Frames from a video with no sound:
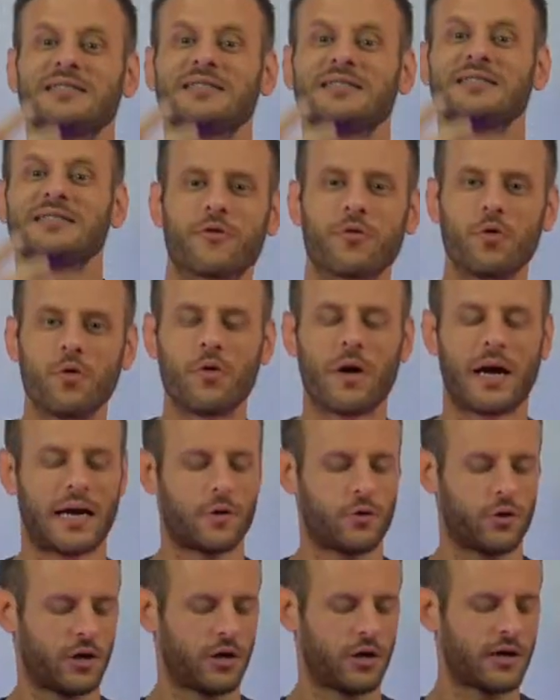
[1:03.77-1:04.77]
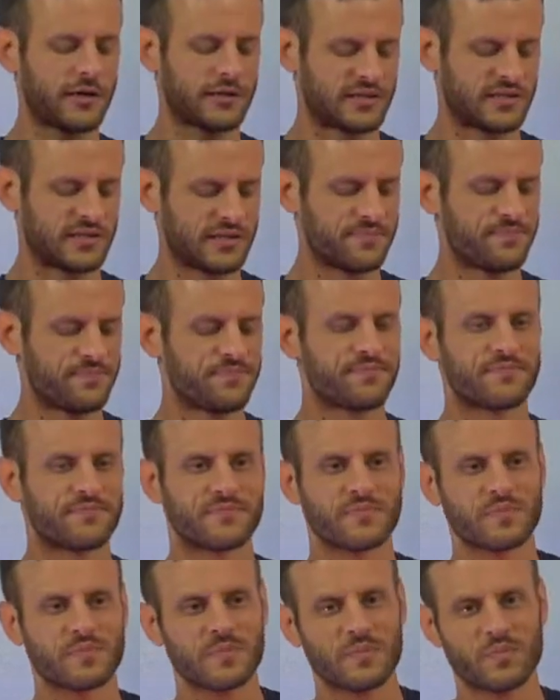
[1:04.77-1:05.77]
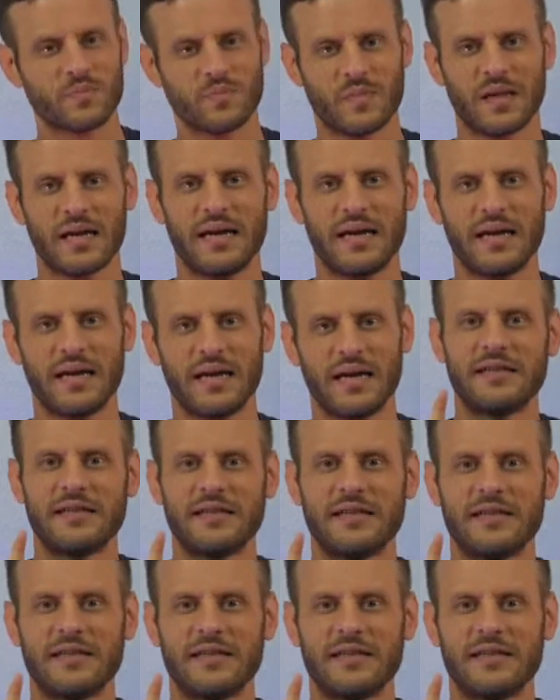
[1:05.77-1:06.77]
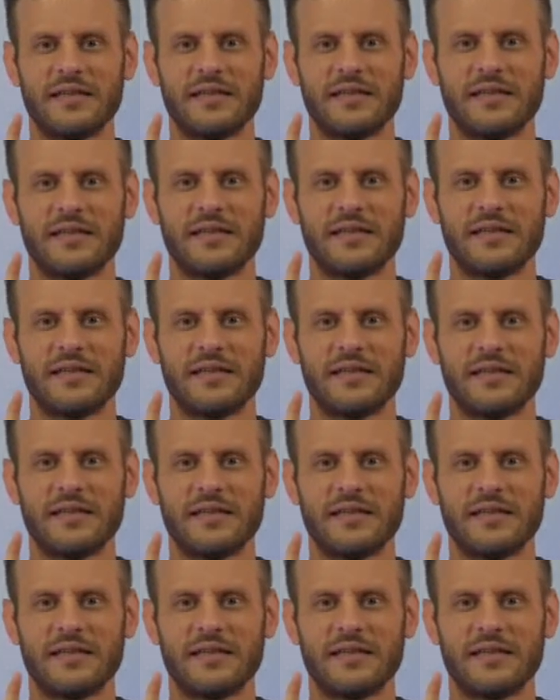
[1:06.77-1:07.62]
through our hearts. And there's an interesting thing there,